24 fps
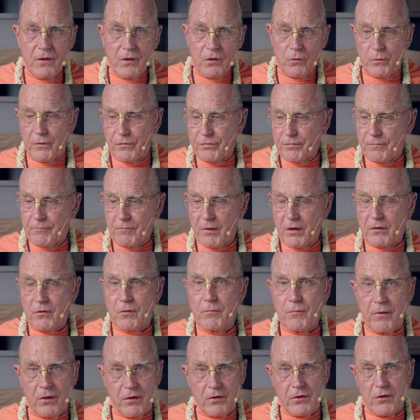with Madhu
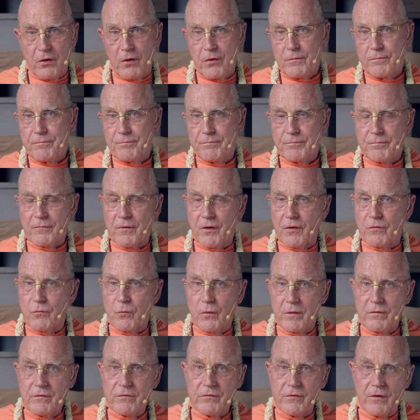Mangal on
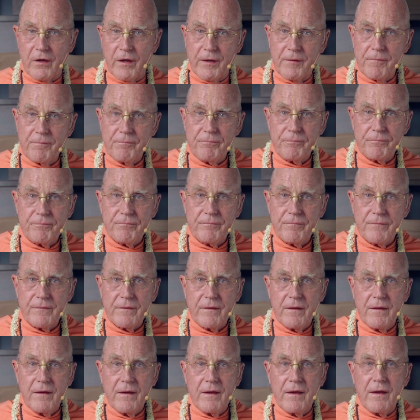one side
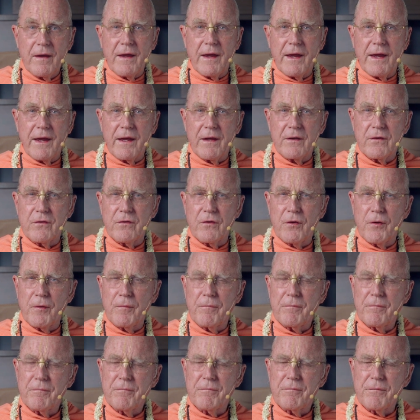and
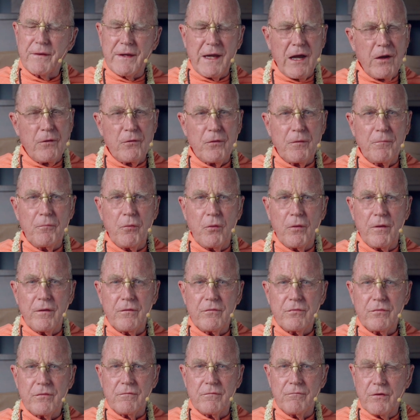the cowherd boys
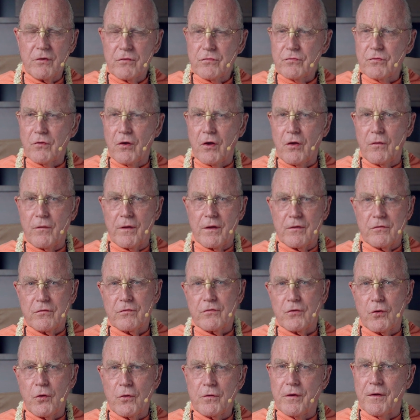Vishal and
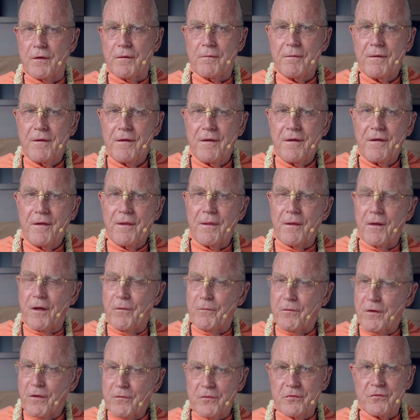Stoka on
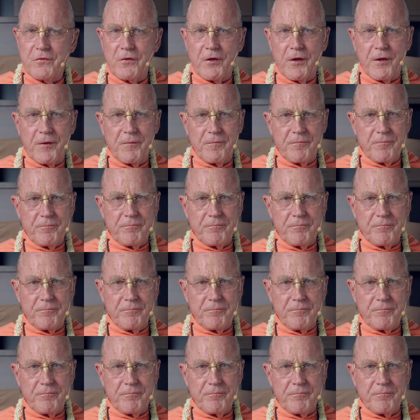the other side.